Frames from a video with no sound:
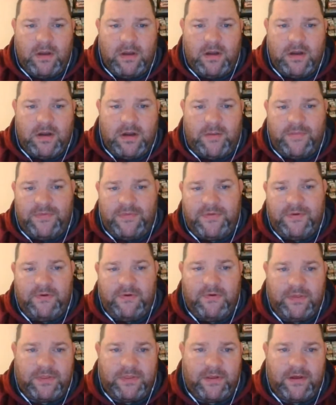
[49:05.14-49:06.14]
come through
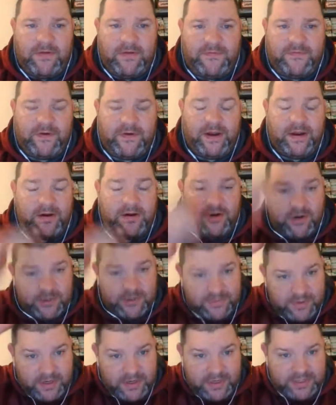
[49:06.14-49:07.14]
with freight cars,
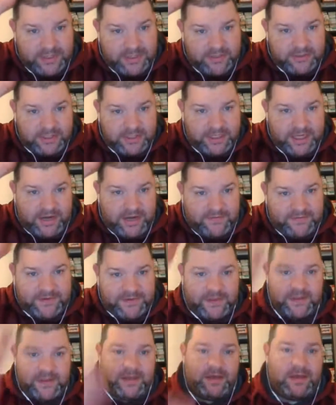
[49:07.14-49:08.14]
but it's usually off to
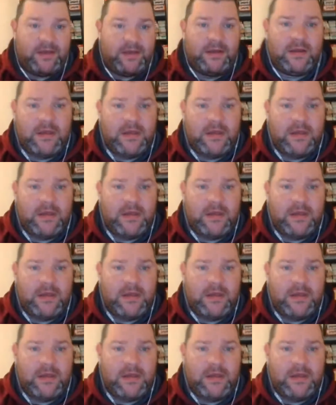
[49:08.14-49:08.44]
the